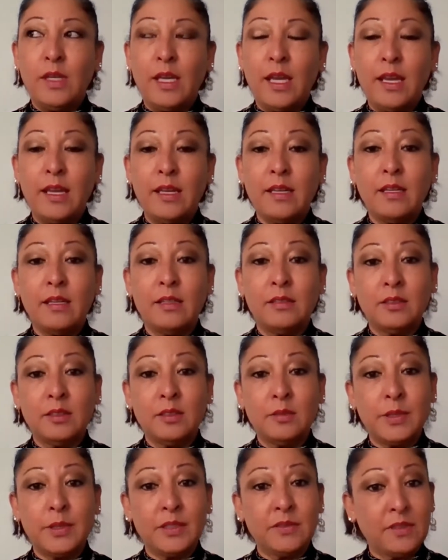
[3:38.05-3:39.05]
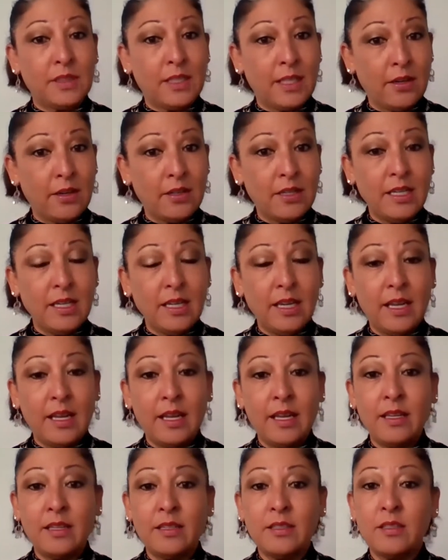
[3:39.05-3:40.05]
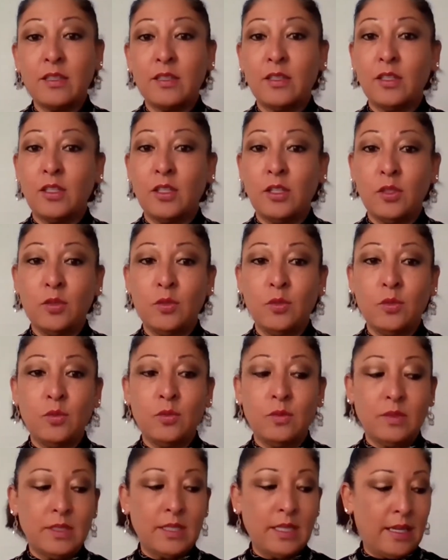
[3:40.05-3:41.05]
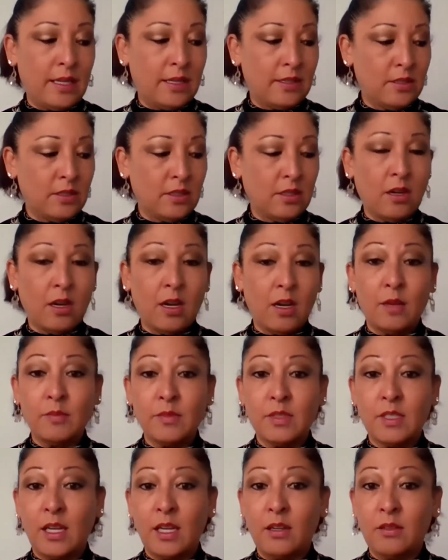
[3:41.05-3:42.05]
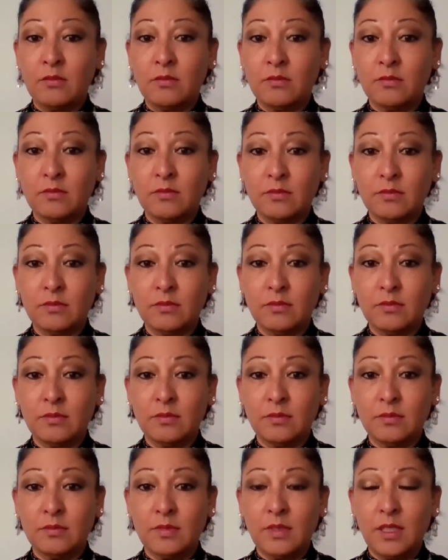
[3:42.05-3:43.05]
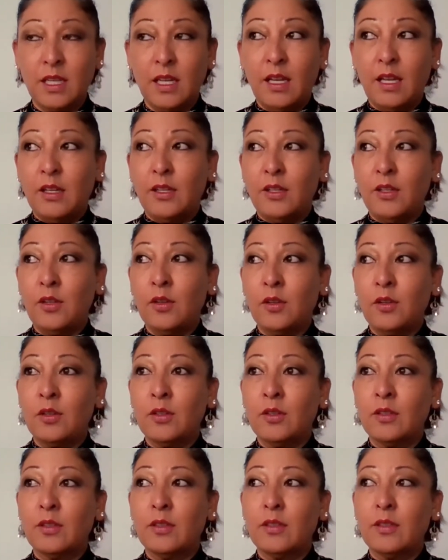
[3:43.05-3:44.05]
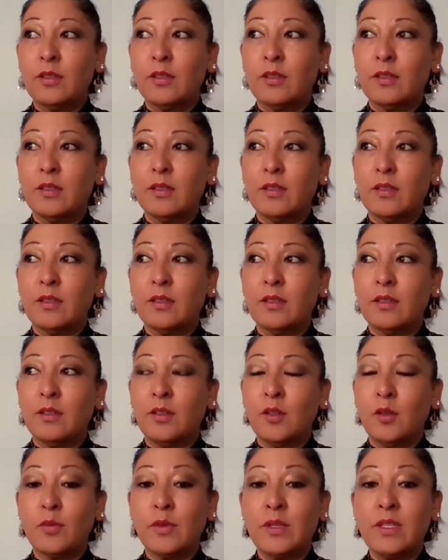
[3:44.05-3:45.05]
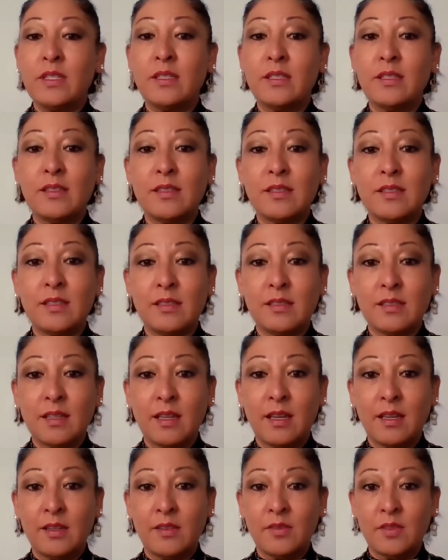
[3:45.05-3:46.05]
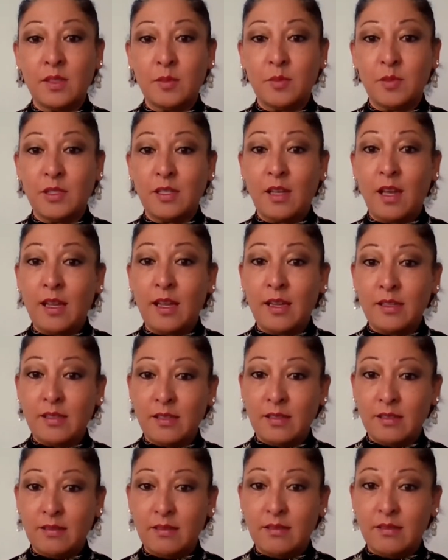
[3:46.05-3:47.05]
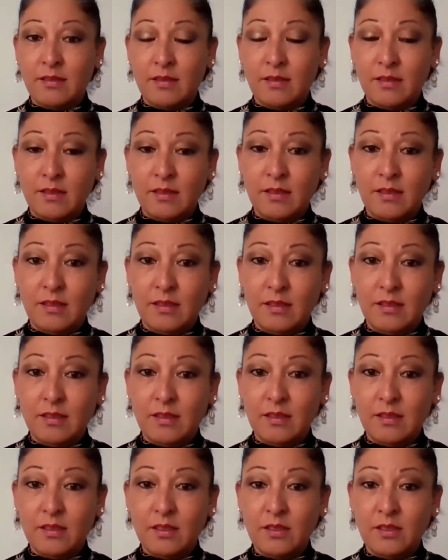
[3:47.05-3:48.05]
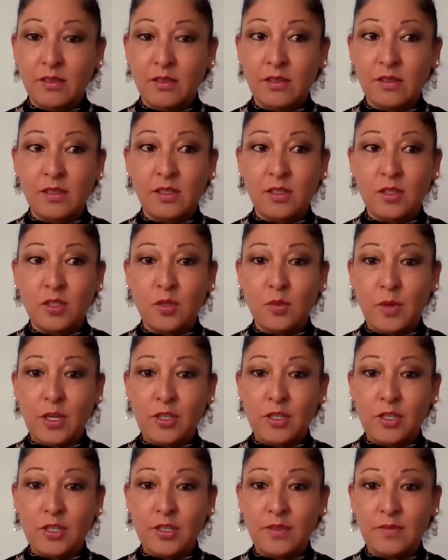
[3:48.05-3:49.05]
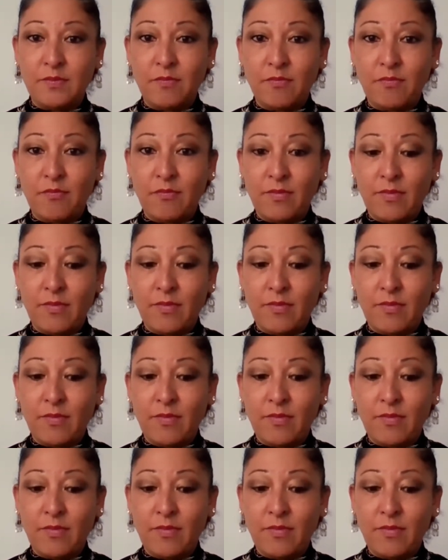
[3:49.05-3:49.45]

gain a little bit of clarity and you tend to calm down. Your resistance kind of subsides to the situation.